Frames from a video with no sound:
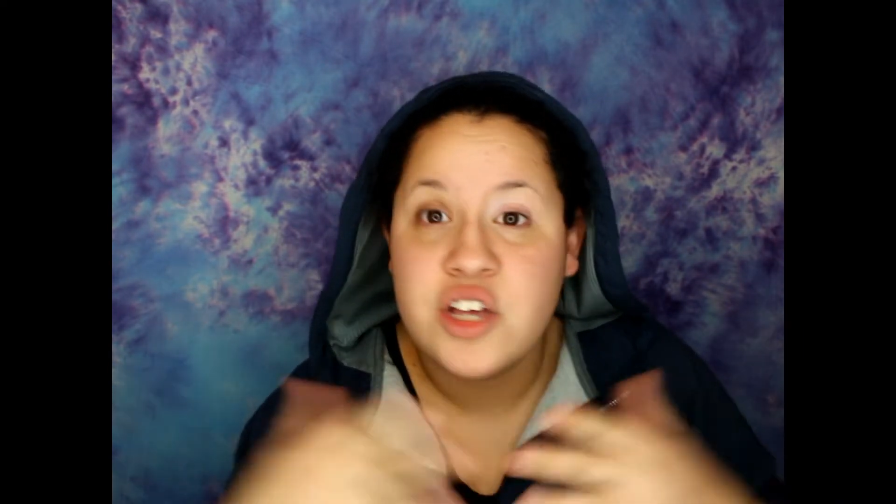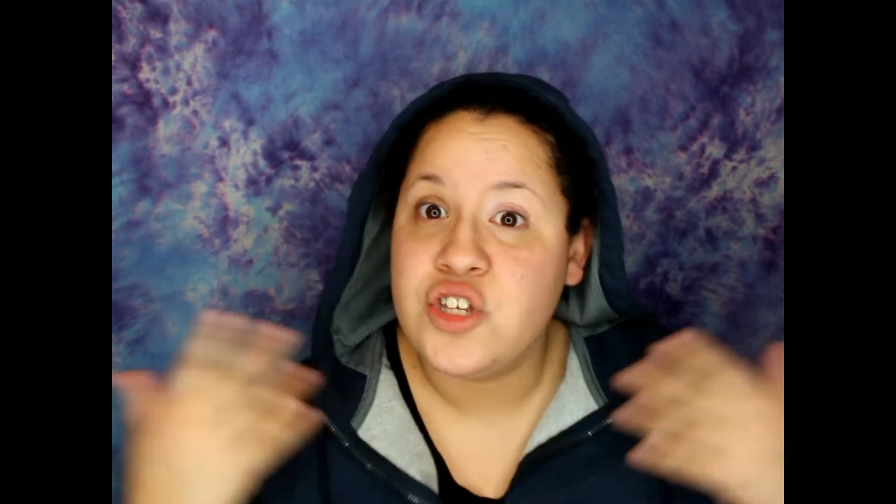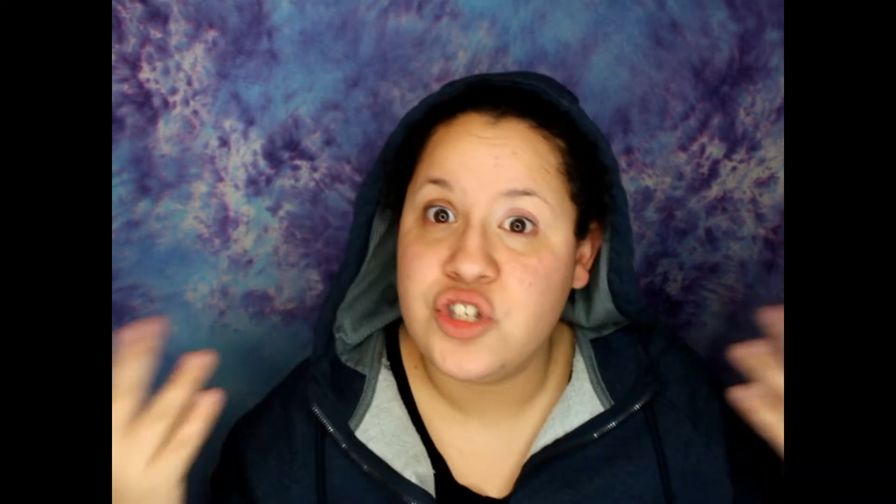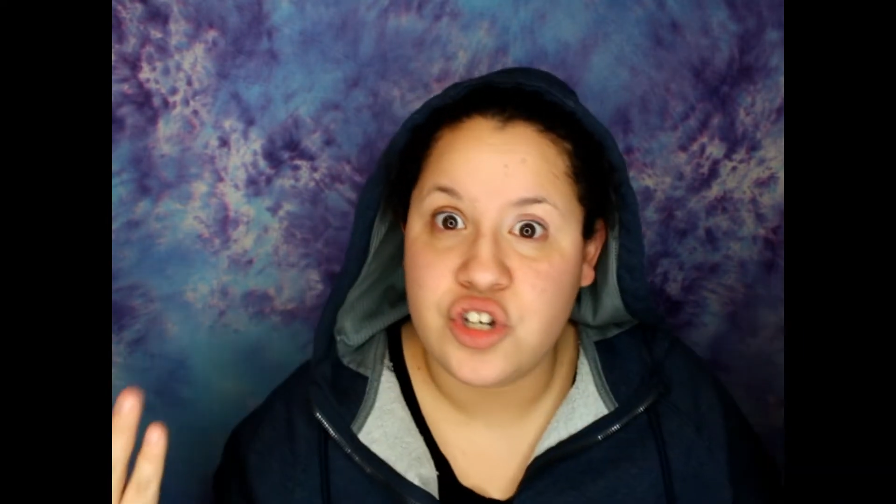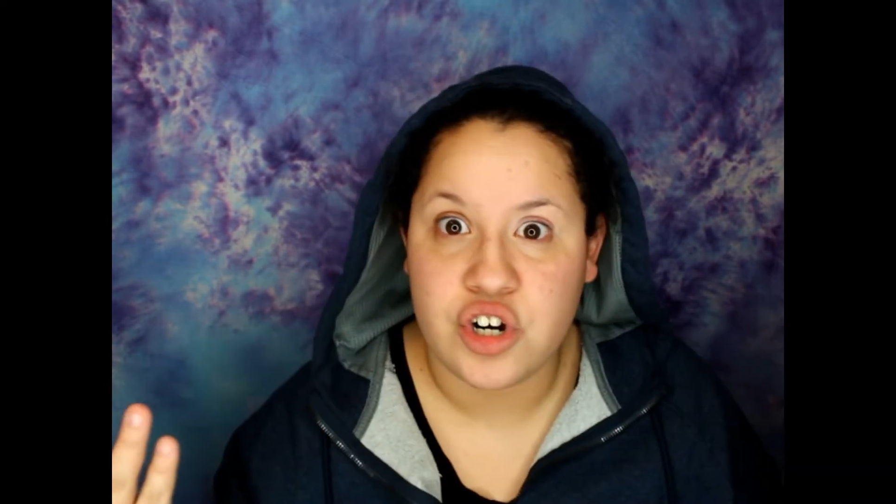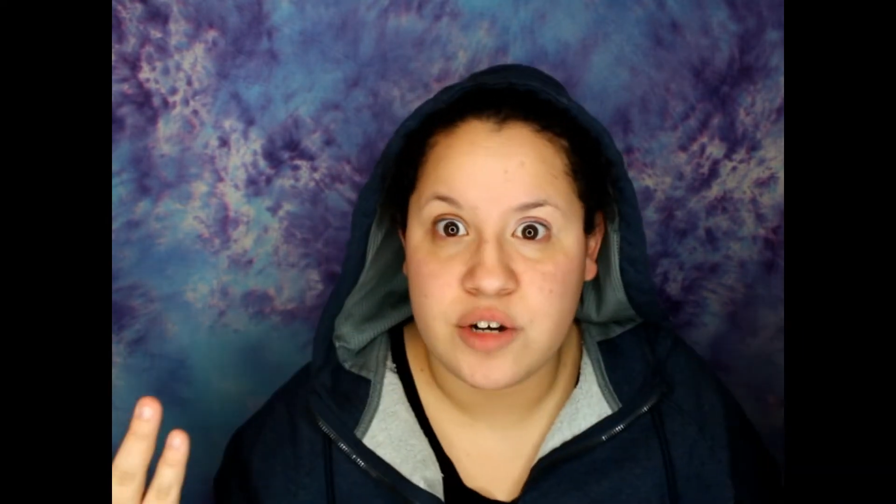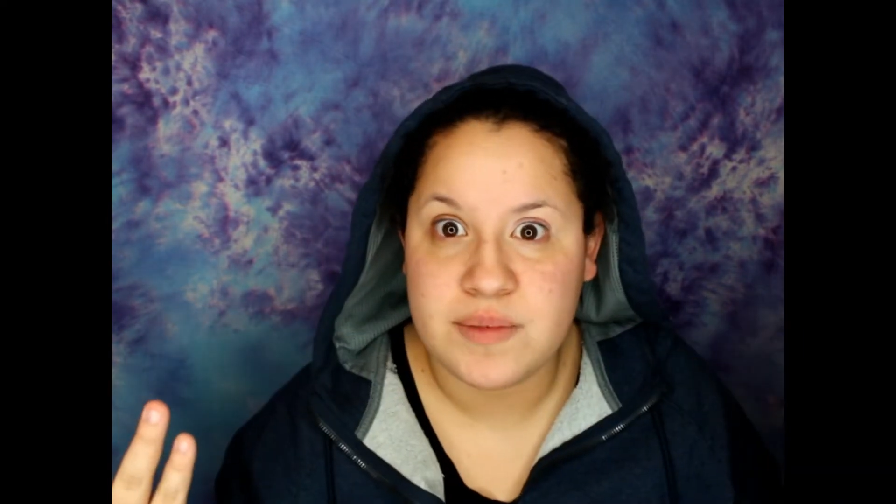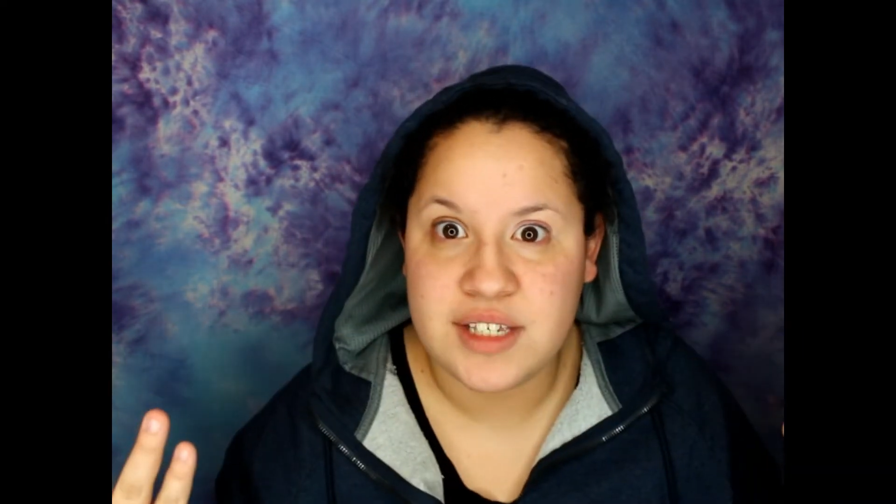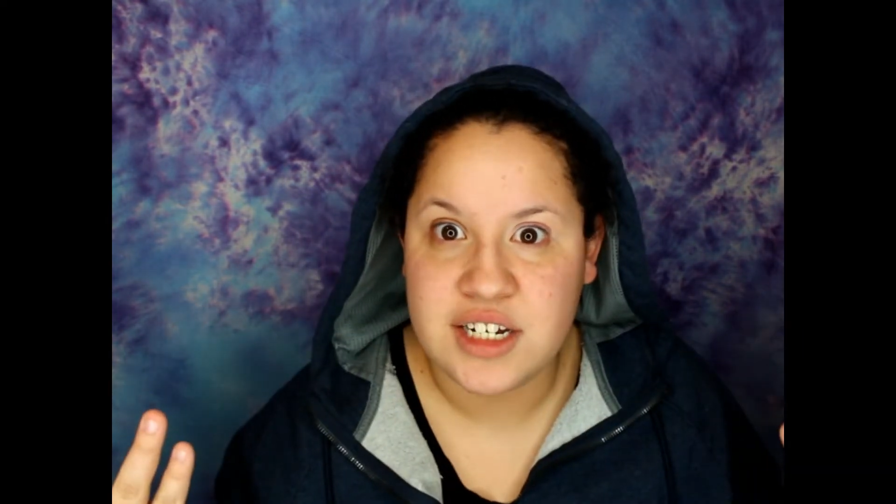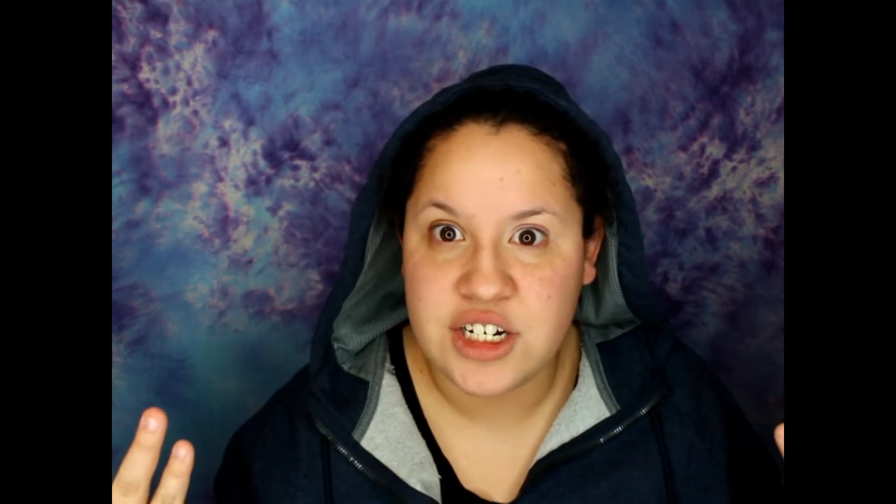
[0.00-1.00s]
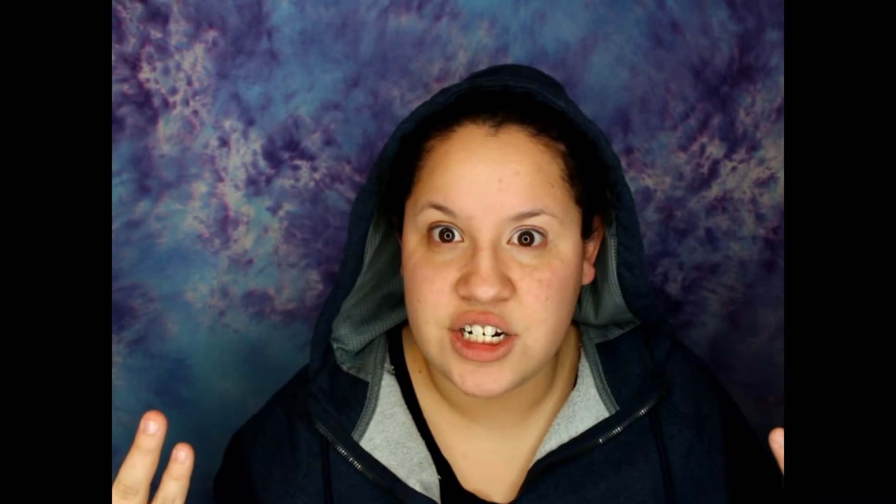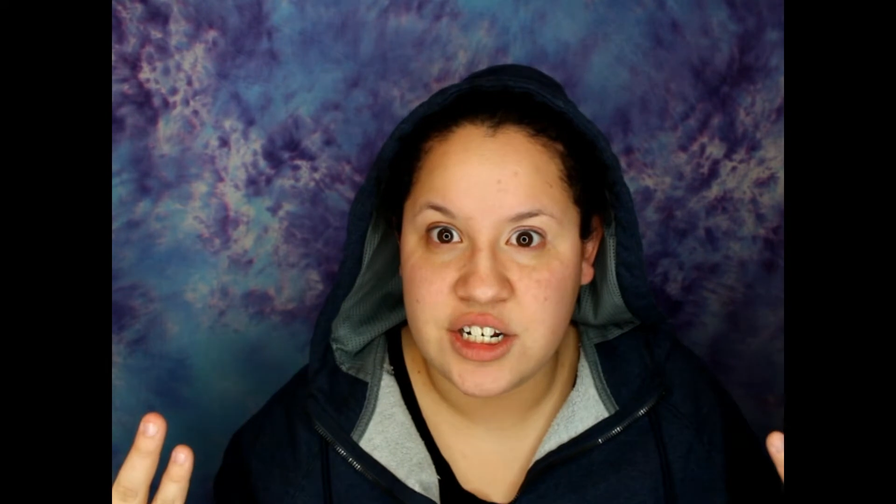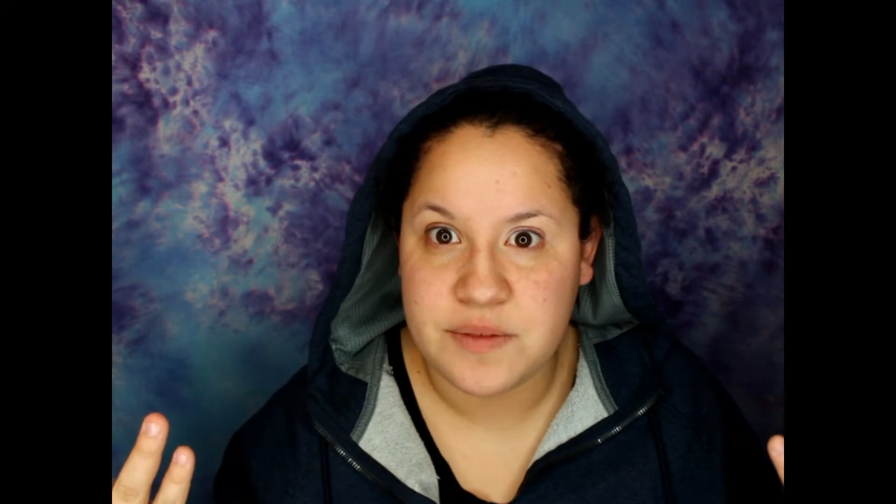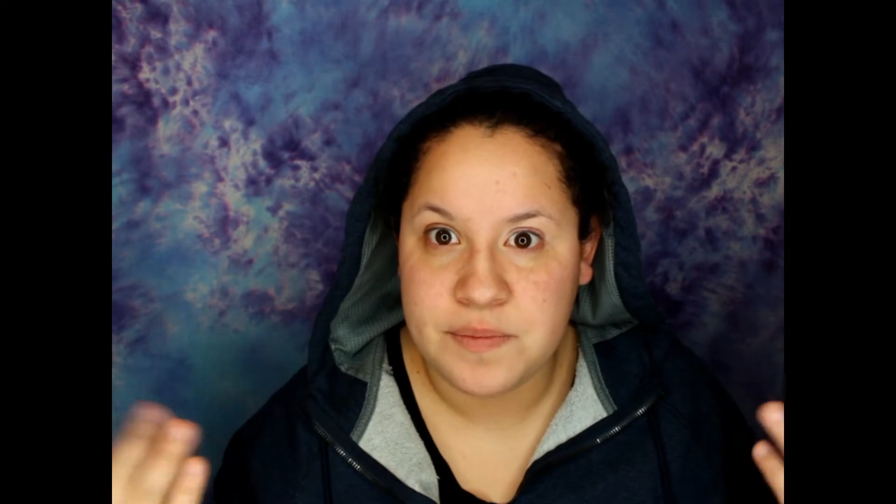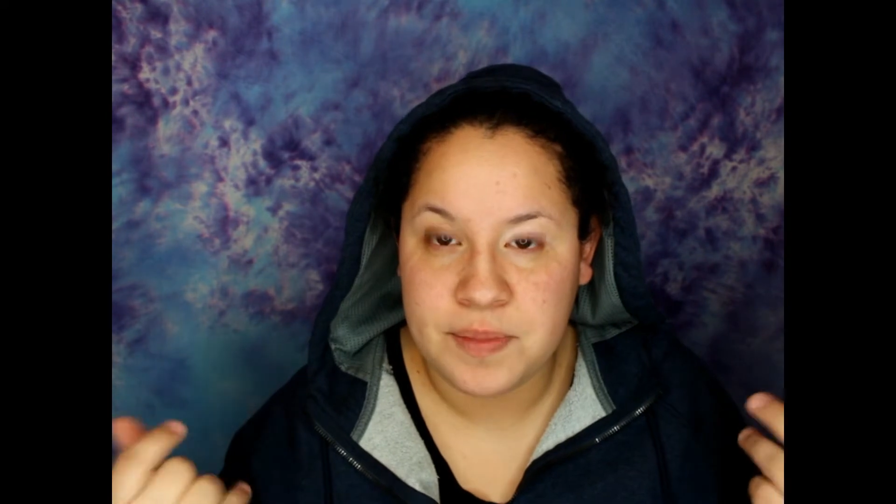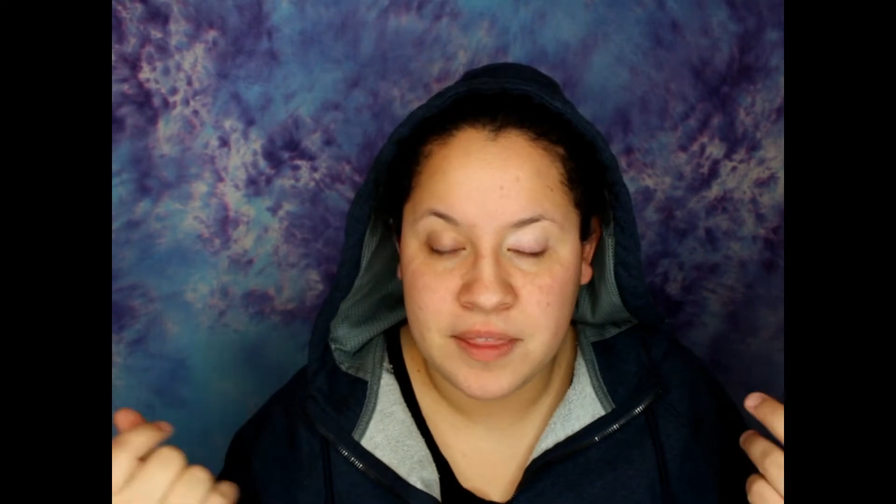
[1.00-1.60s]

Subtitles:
circumcision.